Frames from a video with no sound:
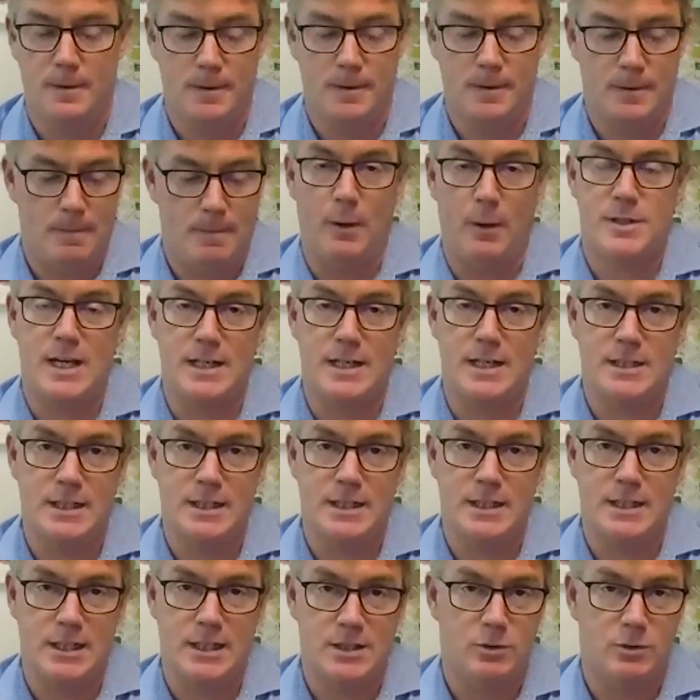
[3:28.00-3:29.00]
That was entered
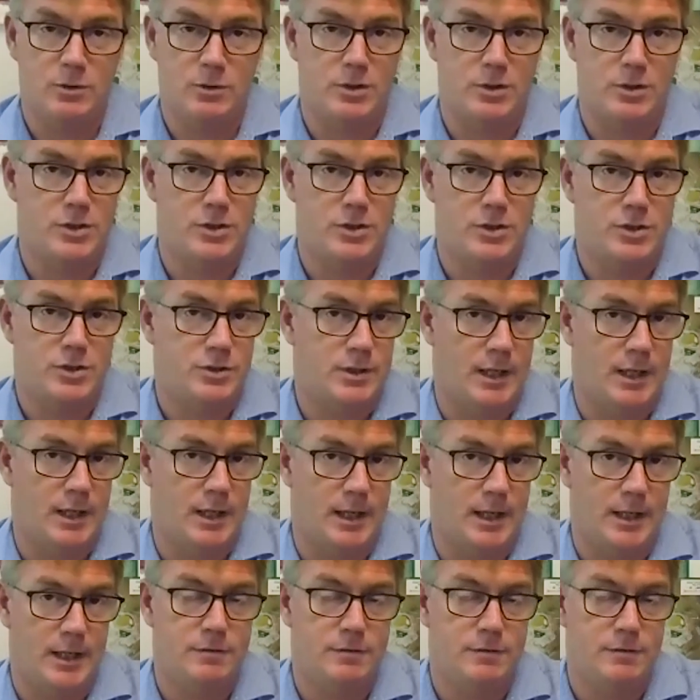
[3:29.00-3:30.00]
into in
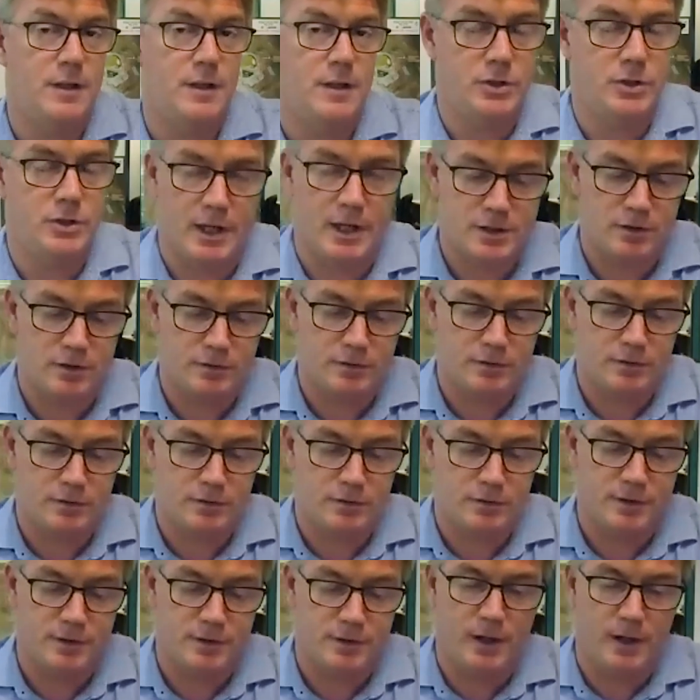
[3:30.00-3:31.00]
February
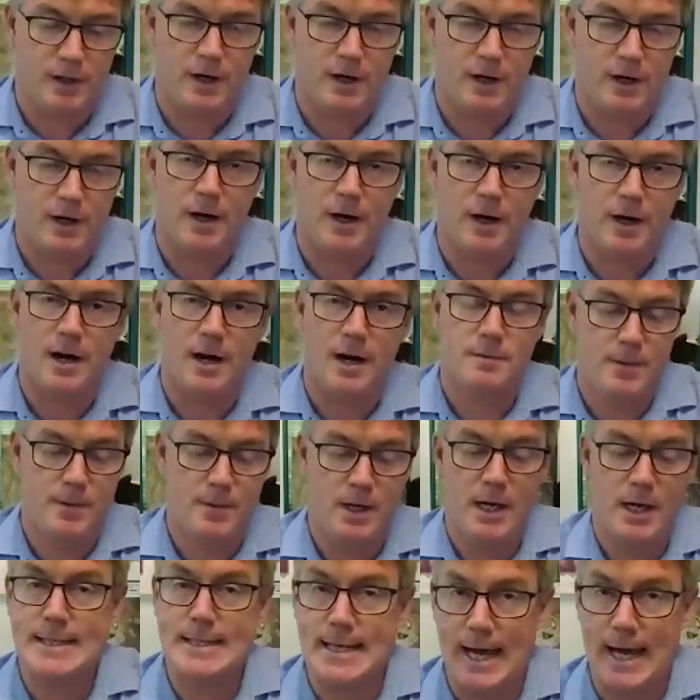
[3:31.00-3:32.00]
2005.
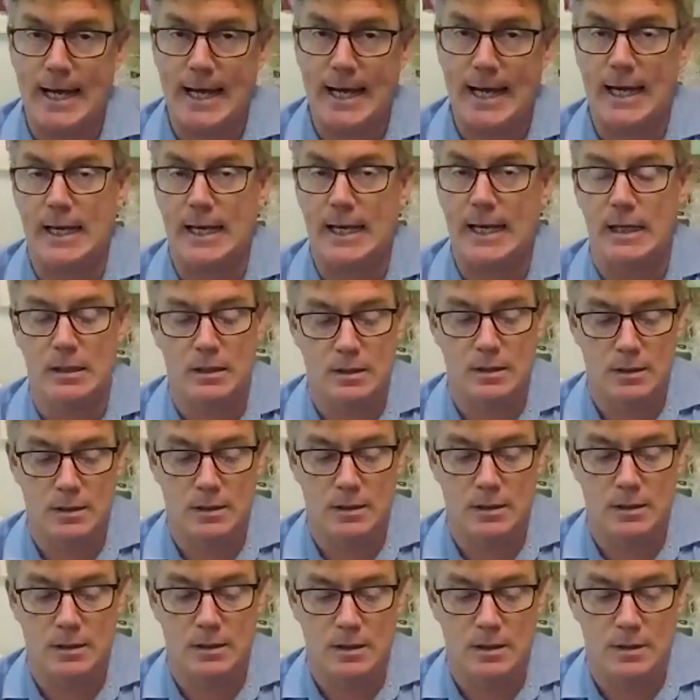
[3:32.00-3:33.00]
Today,
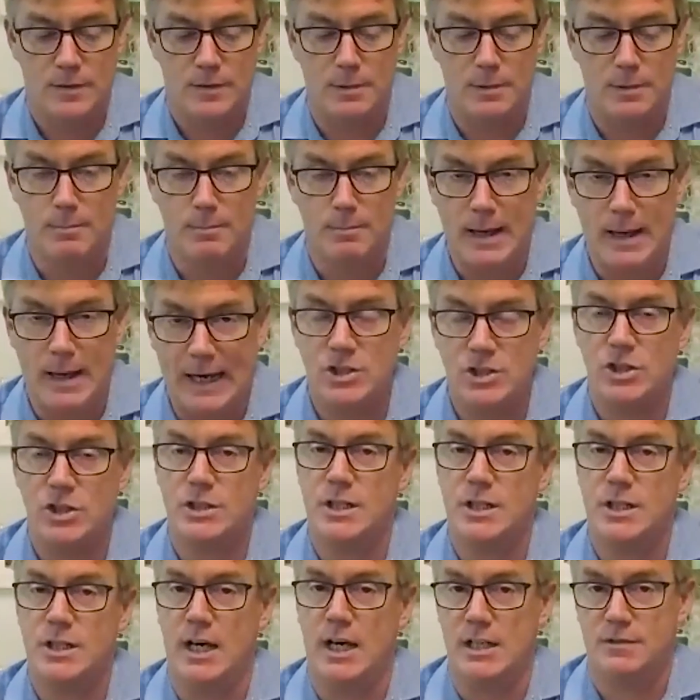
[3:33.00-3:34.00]
the major
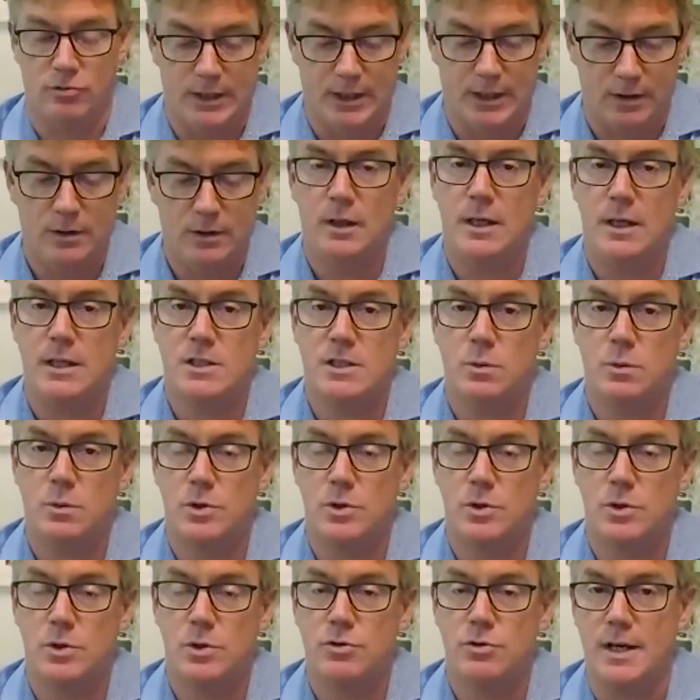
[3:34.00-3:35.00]
test for Rio
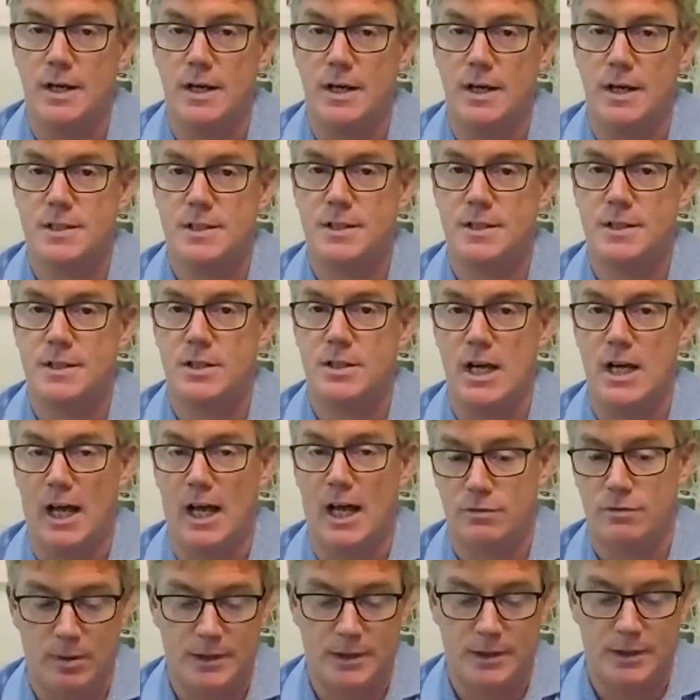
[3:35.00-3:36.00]
is to address the
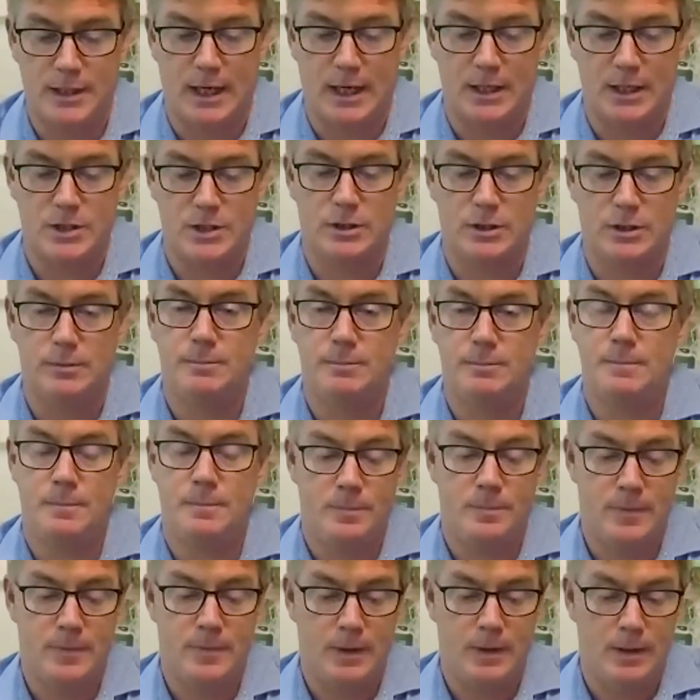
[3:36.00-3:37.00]
challenge of
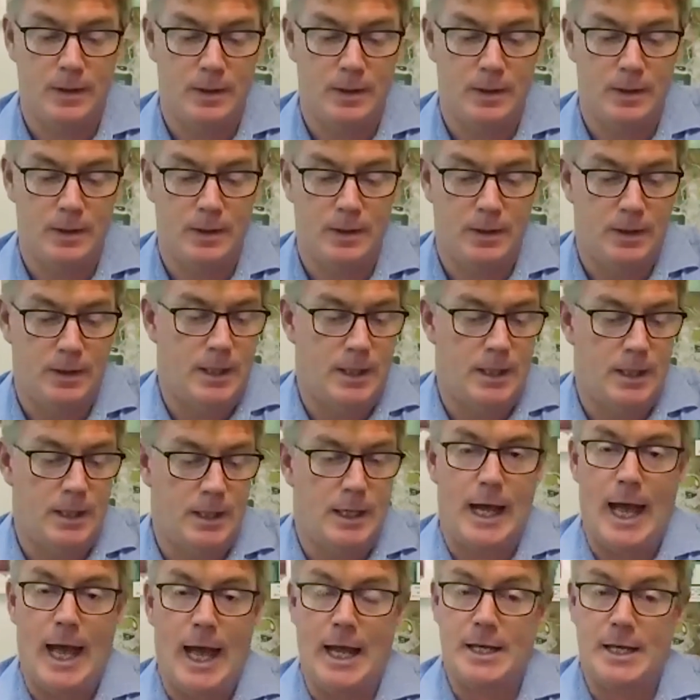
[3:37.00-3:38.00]
rehabilitation
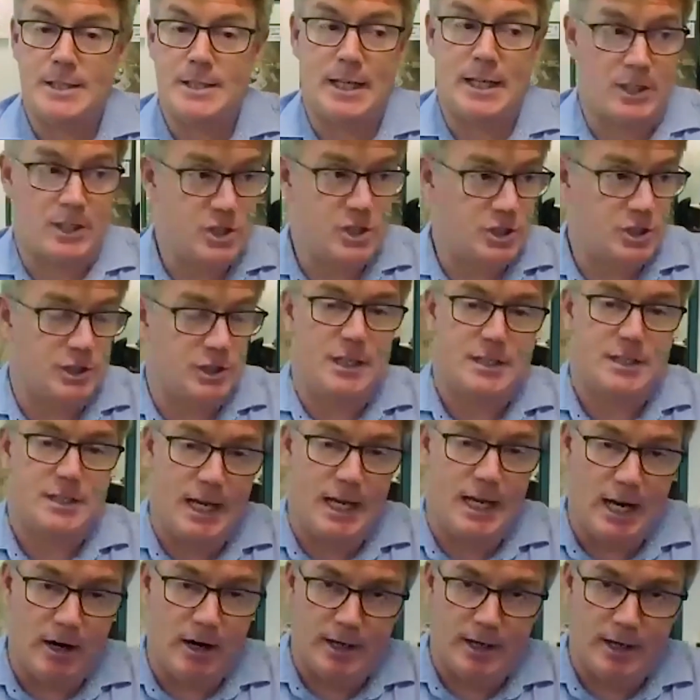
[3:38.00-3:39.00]
and such that
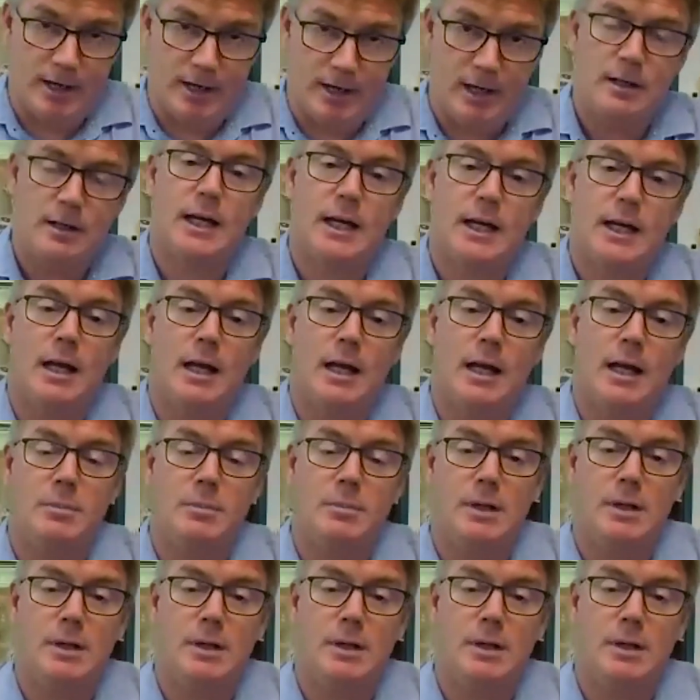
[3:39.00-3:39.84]
this area can be